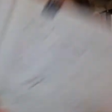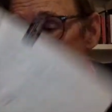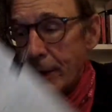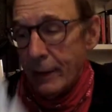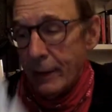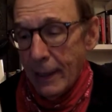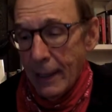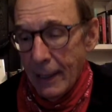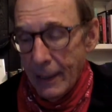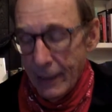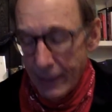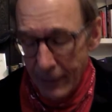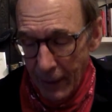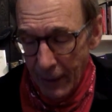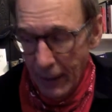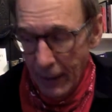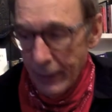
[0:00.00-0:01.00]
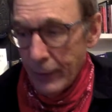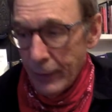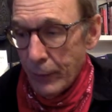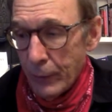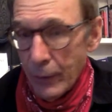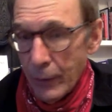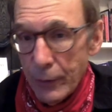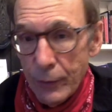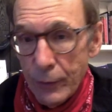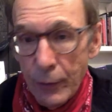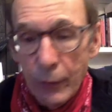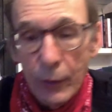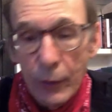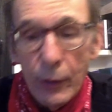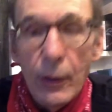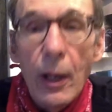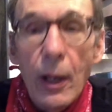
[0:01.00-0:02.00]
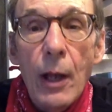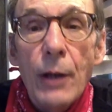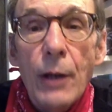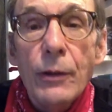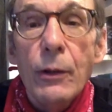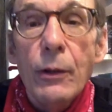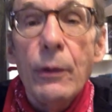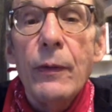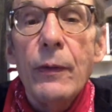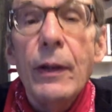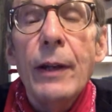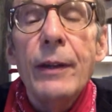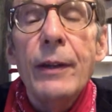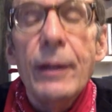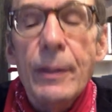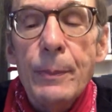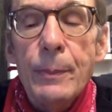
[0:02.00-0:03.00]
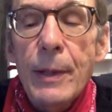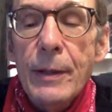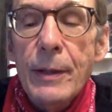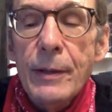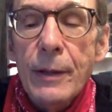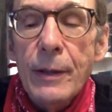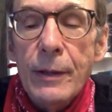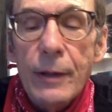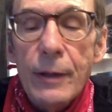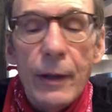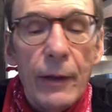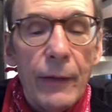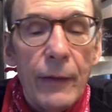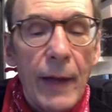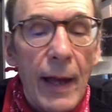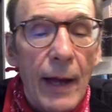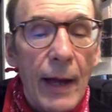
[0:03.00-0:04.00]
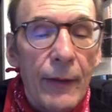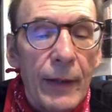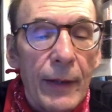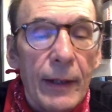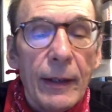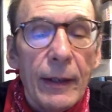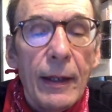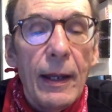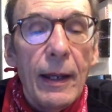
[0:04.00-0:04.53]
is inside the unit circle. So we've got this business of having